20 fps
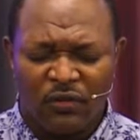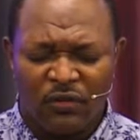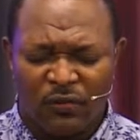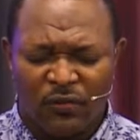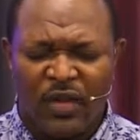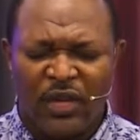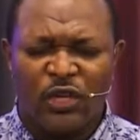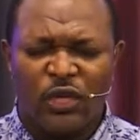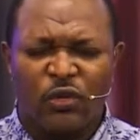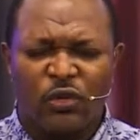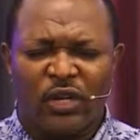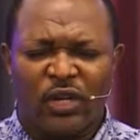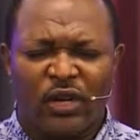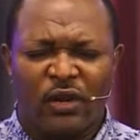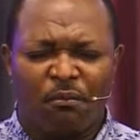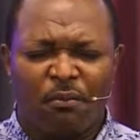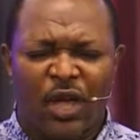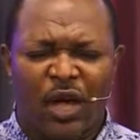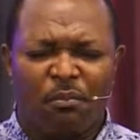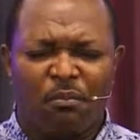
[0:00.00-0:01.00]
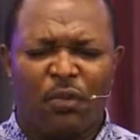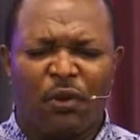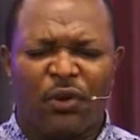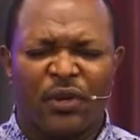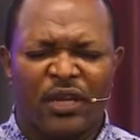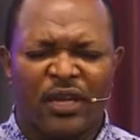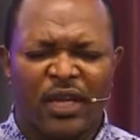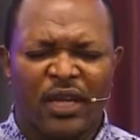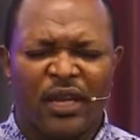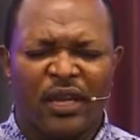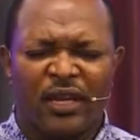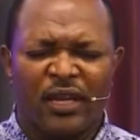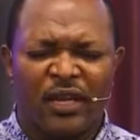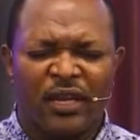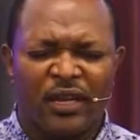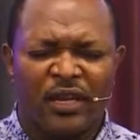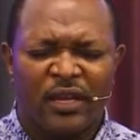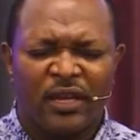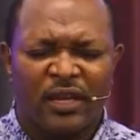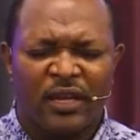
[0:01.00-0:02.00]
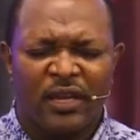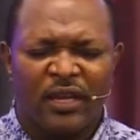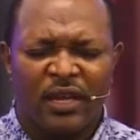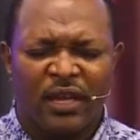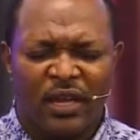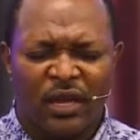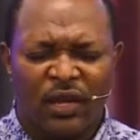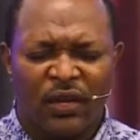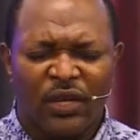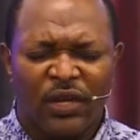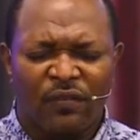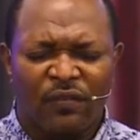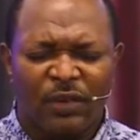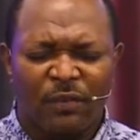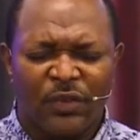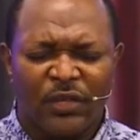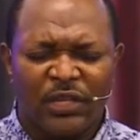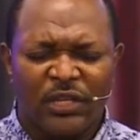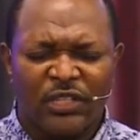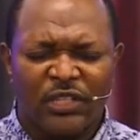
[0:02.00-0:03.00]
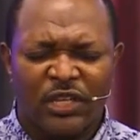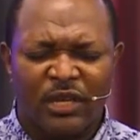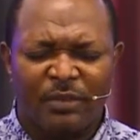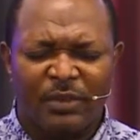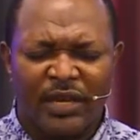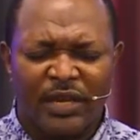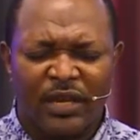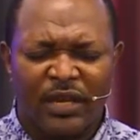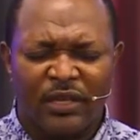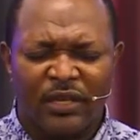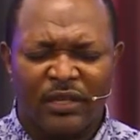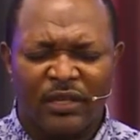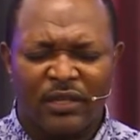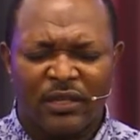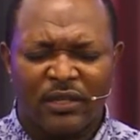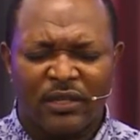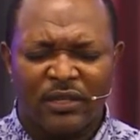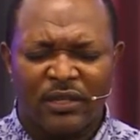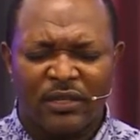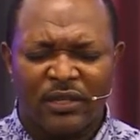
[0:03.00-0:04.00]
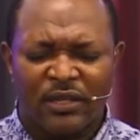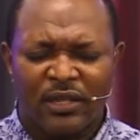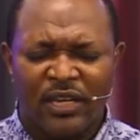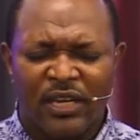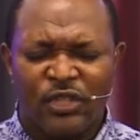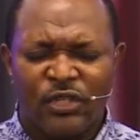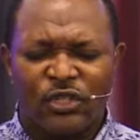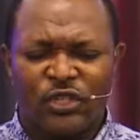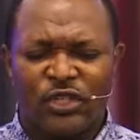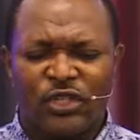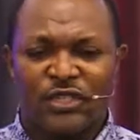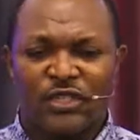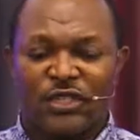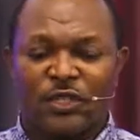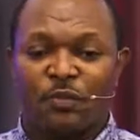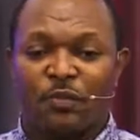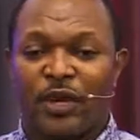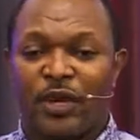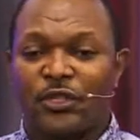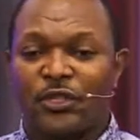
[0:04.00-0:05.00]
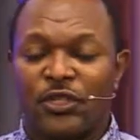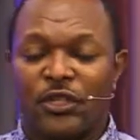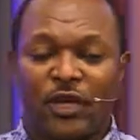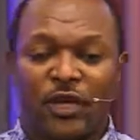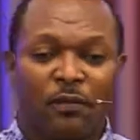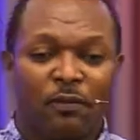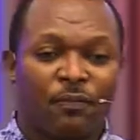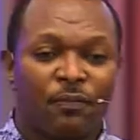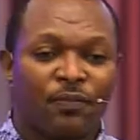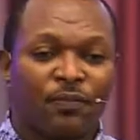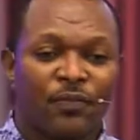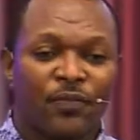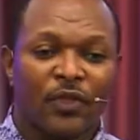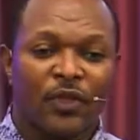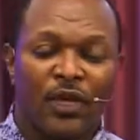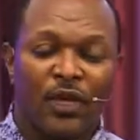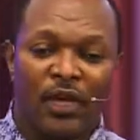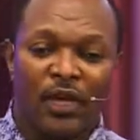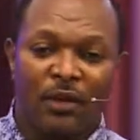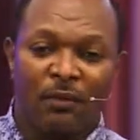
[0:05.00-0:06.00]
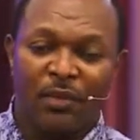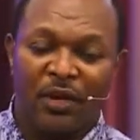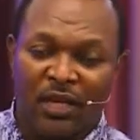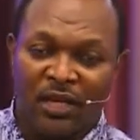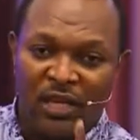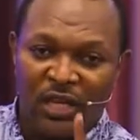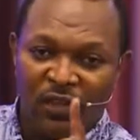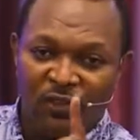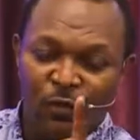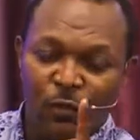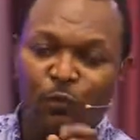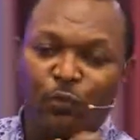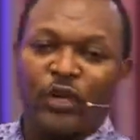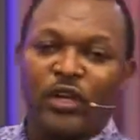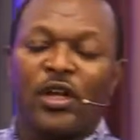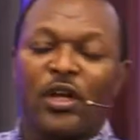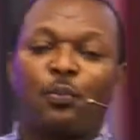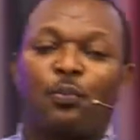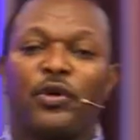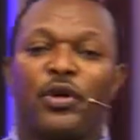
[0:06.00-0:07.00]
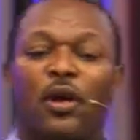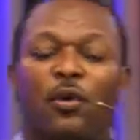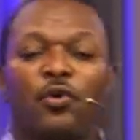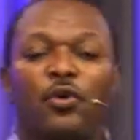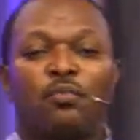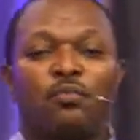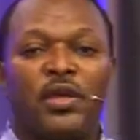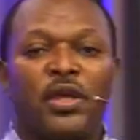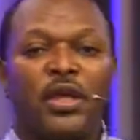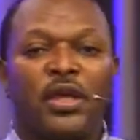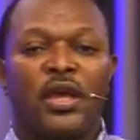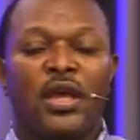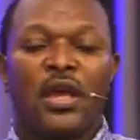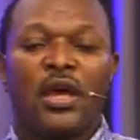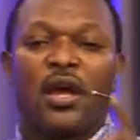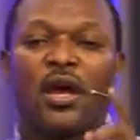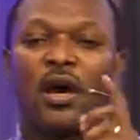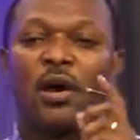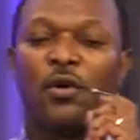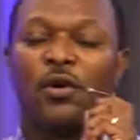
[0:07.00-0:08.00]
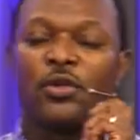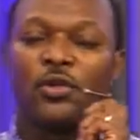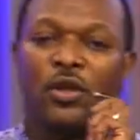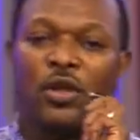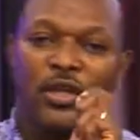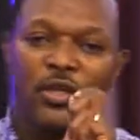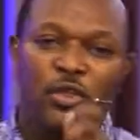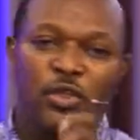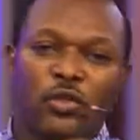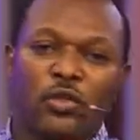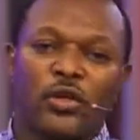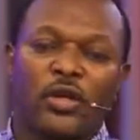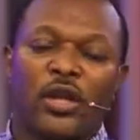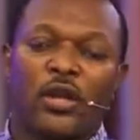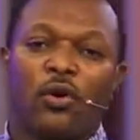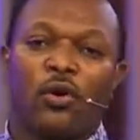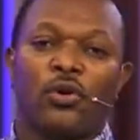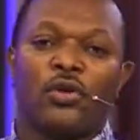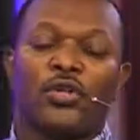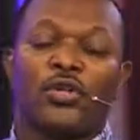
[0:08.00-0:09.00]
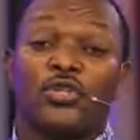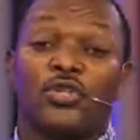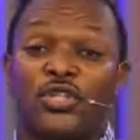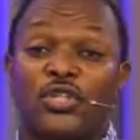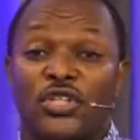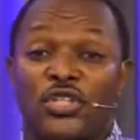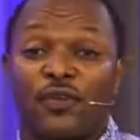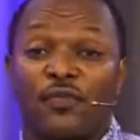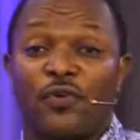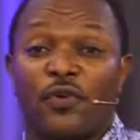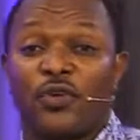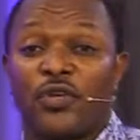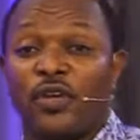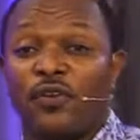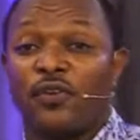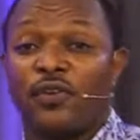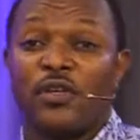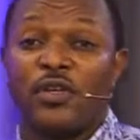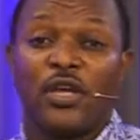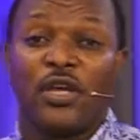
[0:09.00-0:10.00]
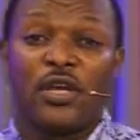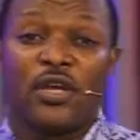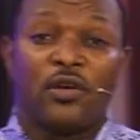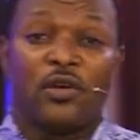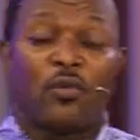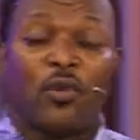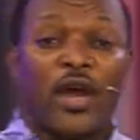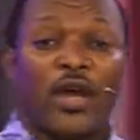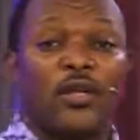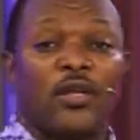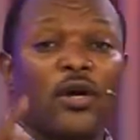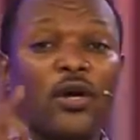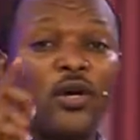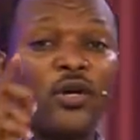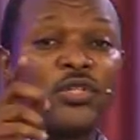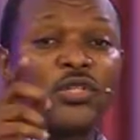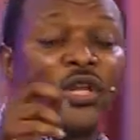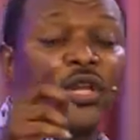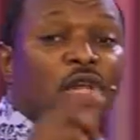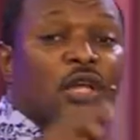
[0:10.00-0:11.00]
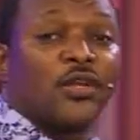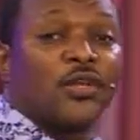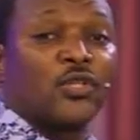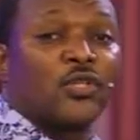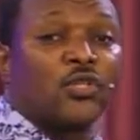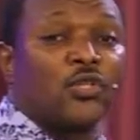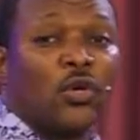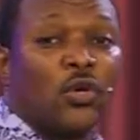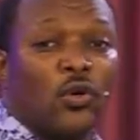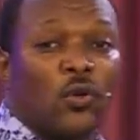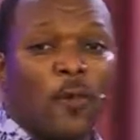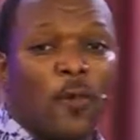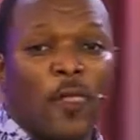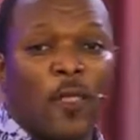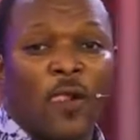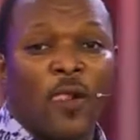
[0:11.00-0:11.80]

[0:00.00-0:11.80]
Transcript: Thank you that I'm not born again and I'll never be the same again. In Jesus' mighty name, amen. If you pray that prayer with me, I want to let you know that all your sins are forgiven. Write us and let us know